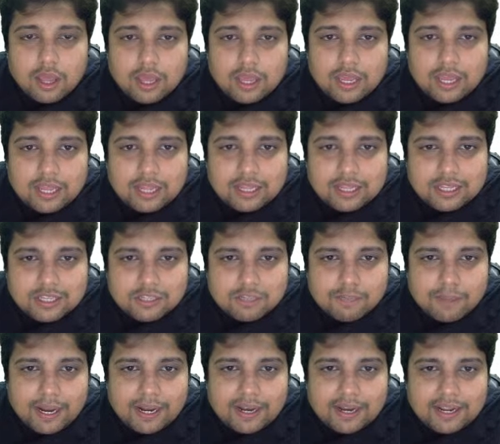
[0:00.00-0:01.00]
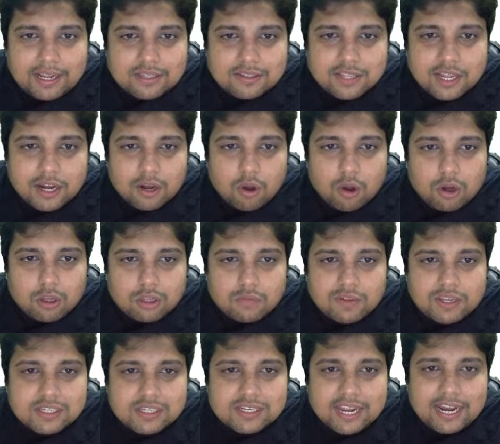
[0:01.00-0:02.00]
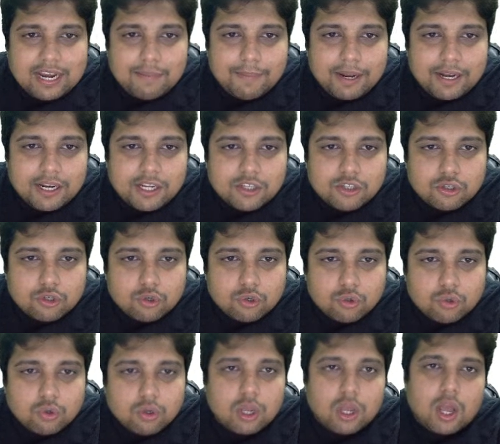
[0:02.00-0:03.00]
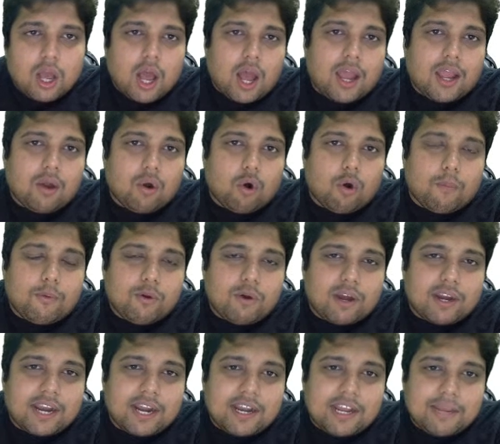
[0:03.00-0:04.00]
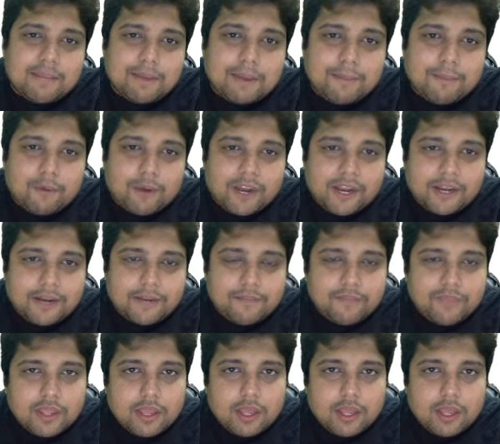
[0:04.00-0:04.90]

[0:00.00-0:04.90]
In this matrix, the northwest element is 2. I hope you are getting my point.